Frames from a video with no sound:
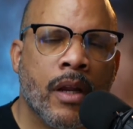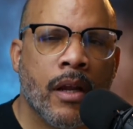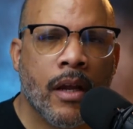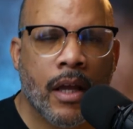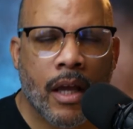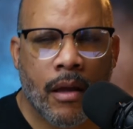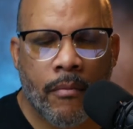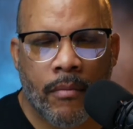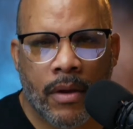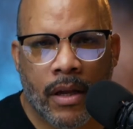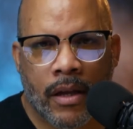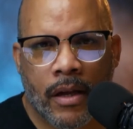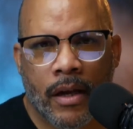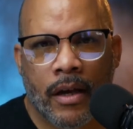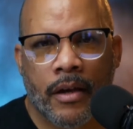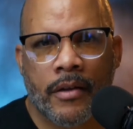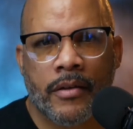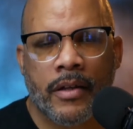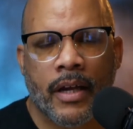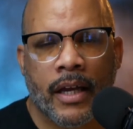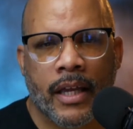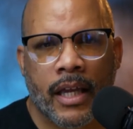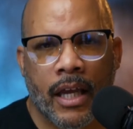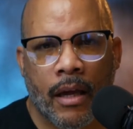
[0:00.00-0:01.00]
And
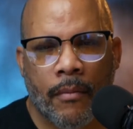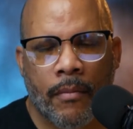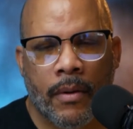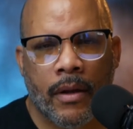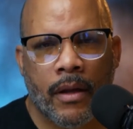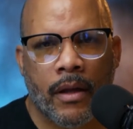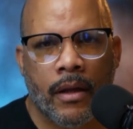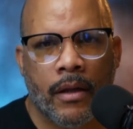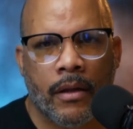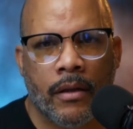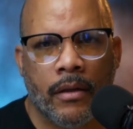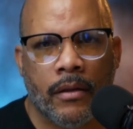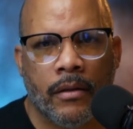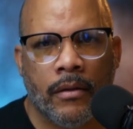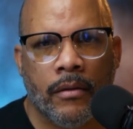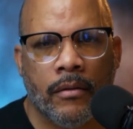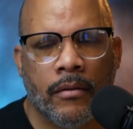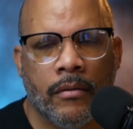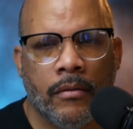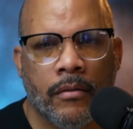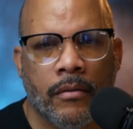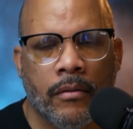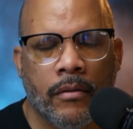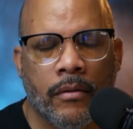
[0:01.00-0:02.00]
because I kept it in,
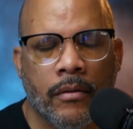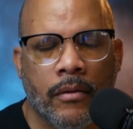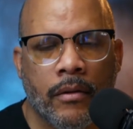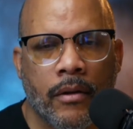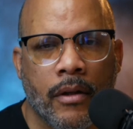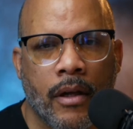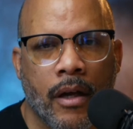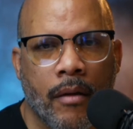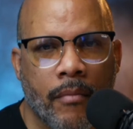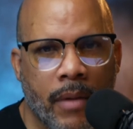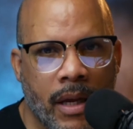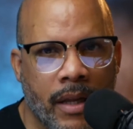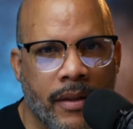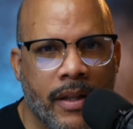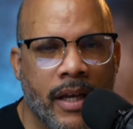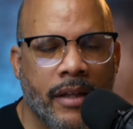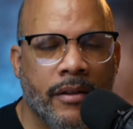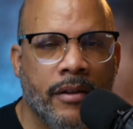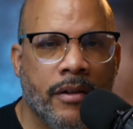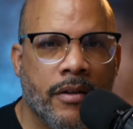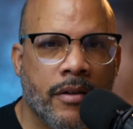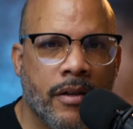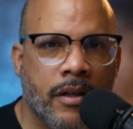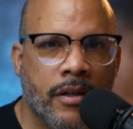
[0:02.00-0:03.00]
I made that
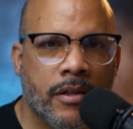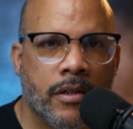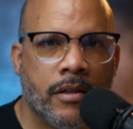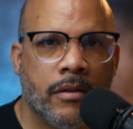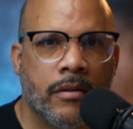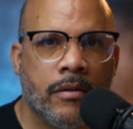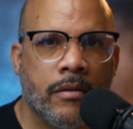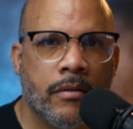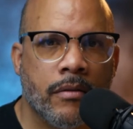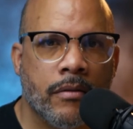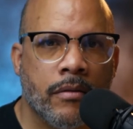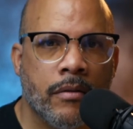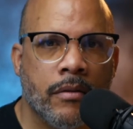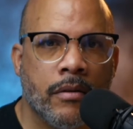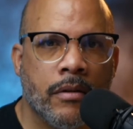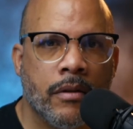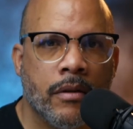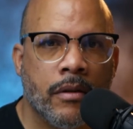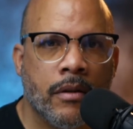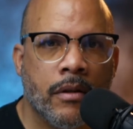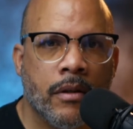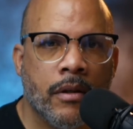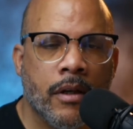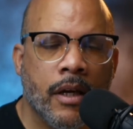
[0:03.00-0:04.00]
decision.
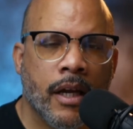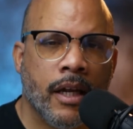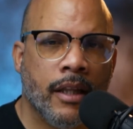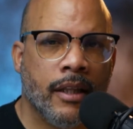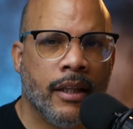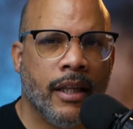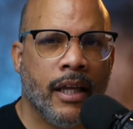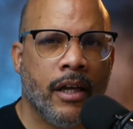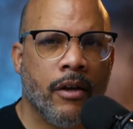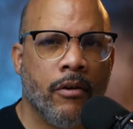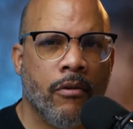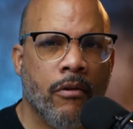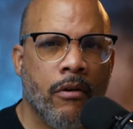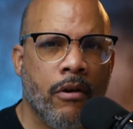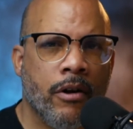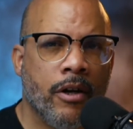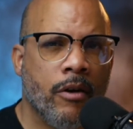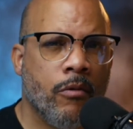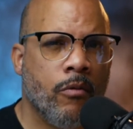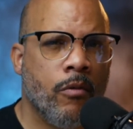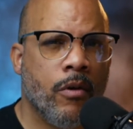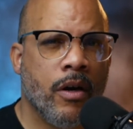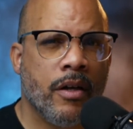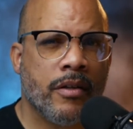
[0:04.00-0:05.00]
And later on,
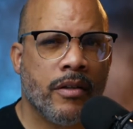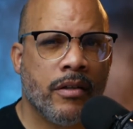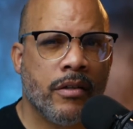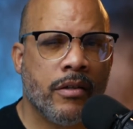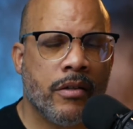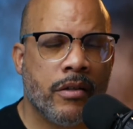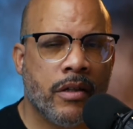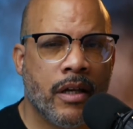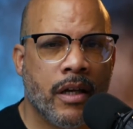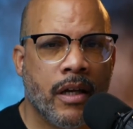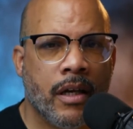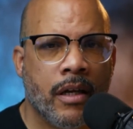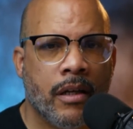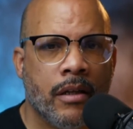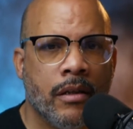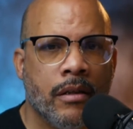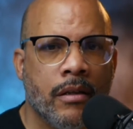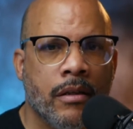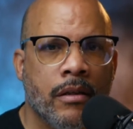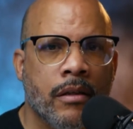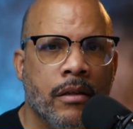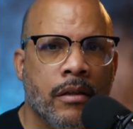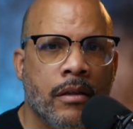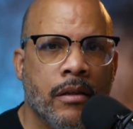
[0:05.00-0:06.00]
it wasn't saying,
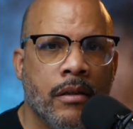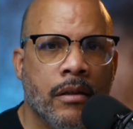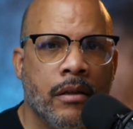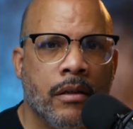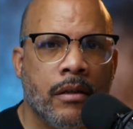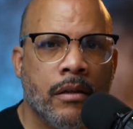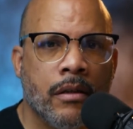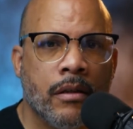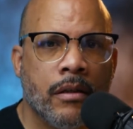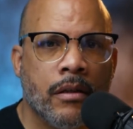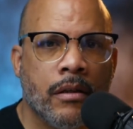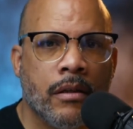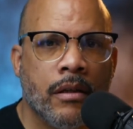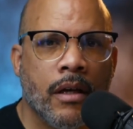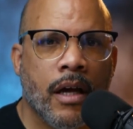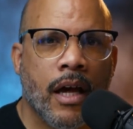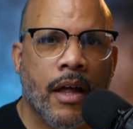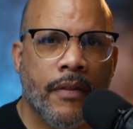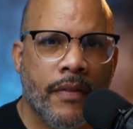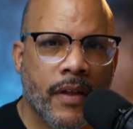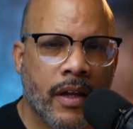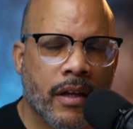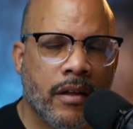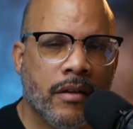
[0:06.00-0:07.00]

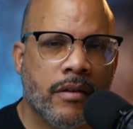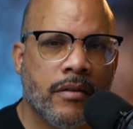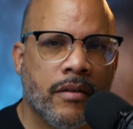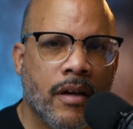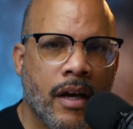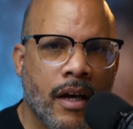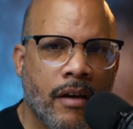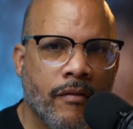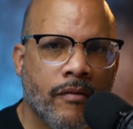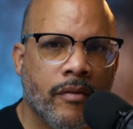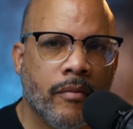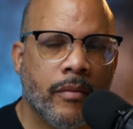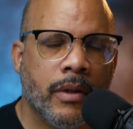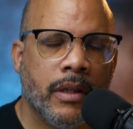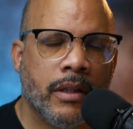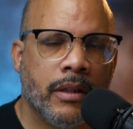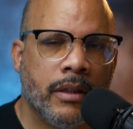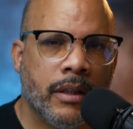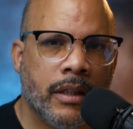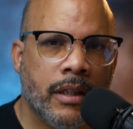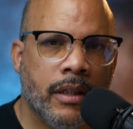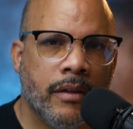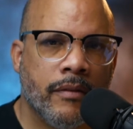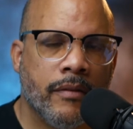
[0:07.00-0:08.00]
I think it's time for me to
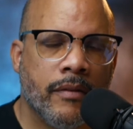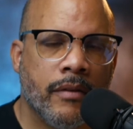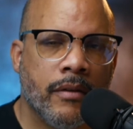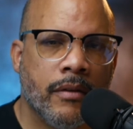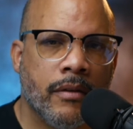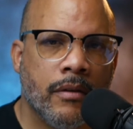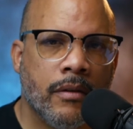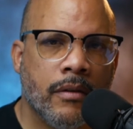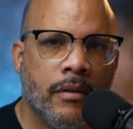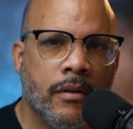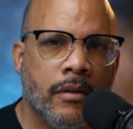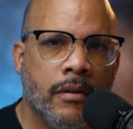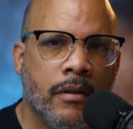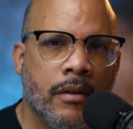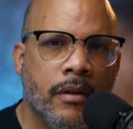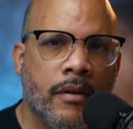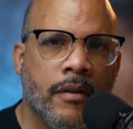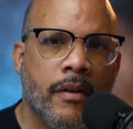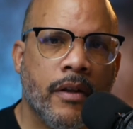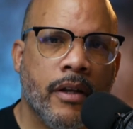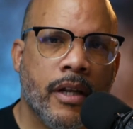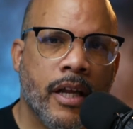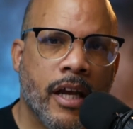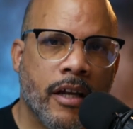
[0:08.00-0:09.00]
leave.
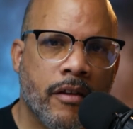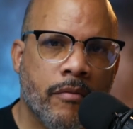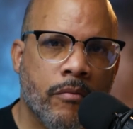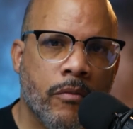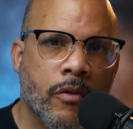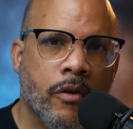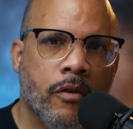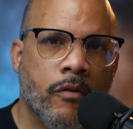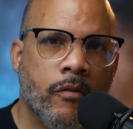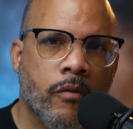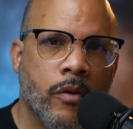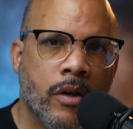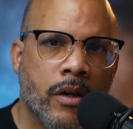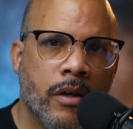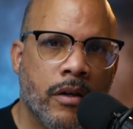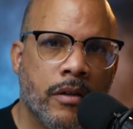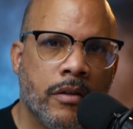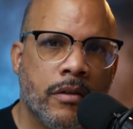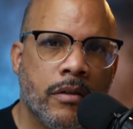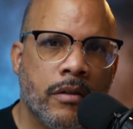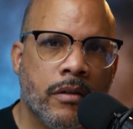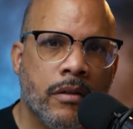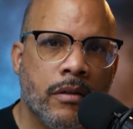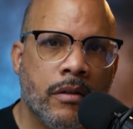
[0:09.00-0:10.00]
The next move
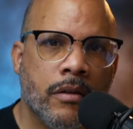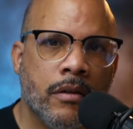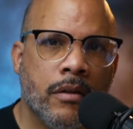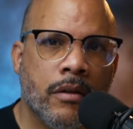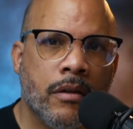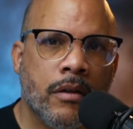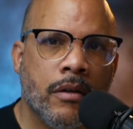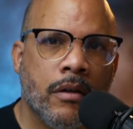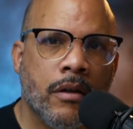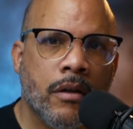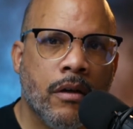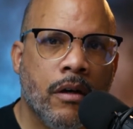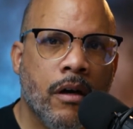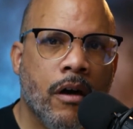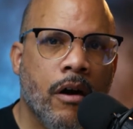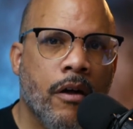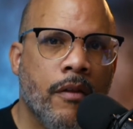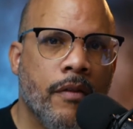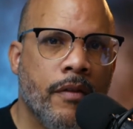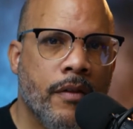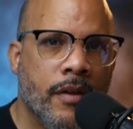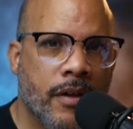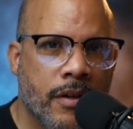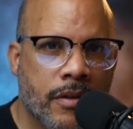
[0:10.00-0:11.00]
was,
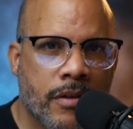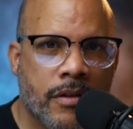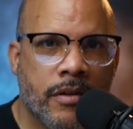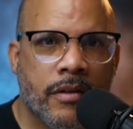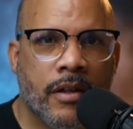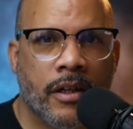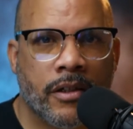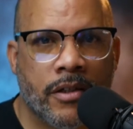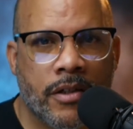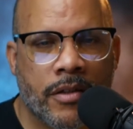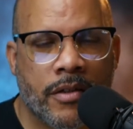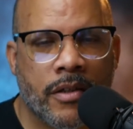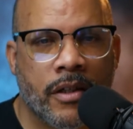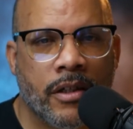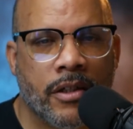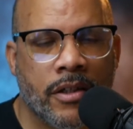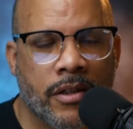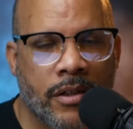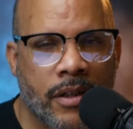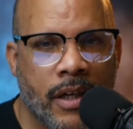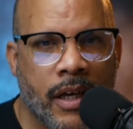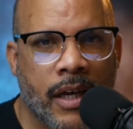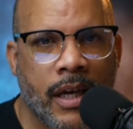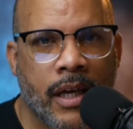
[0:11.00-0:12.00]
on this such and such
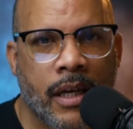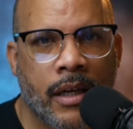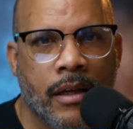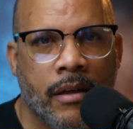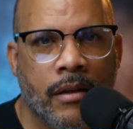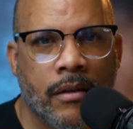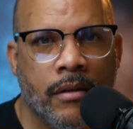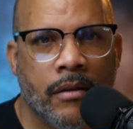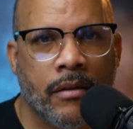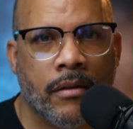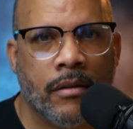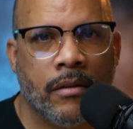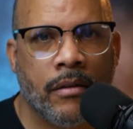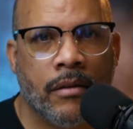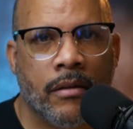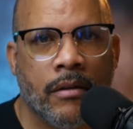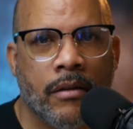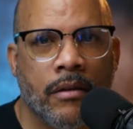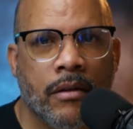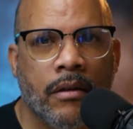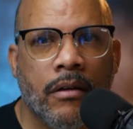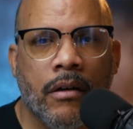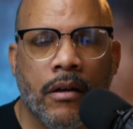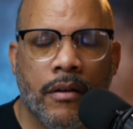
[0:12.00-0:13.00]
a day,
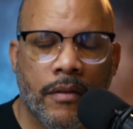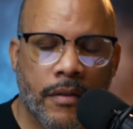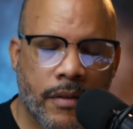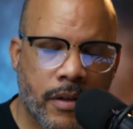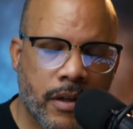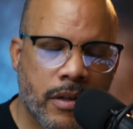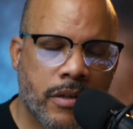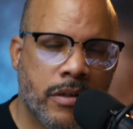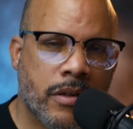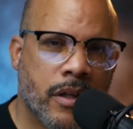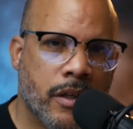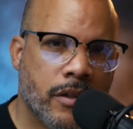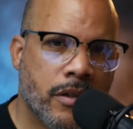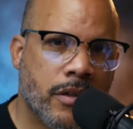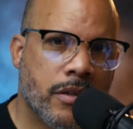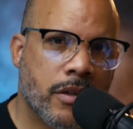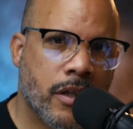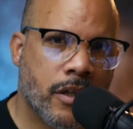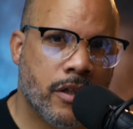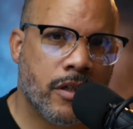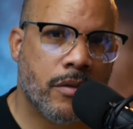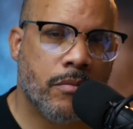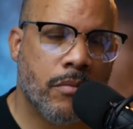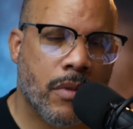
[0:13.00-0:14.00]
on this such and
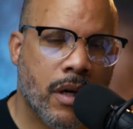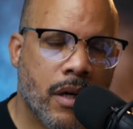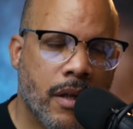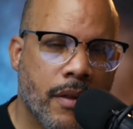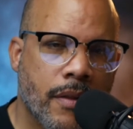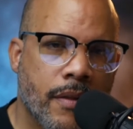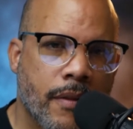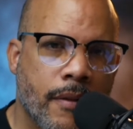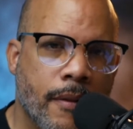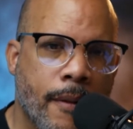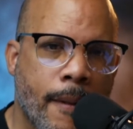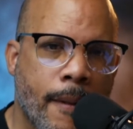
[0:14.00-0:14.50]
such a month,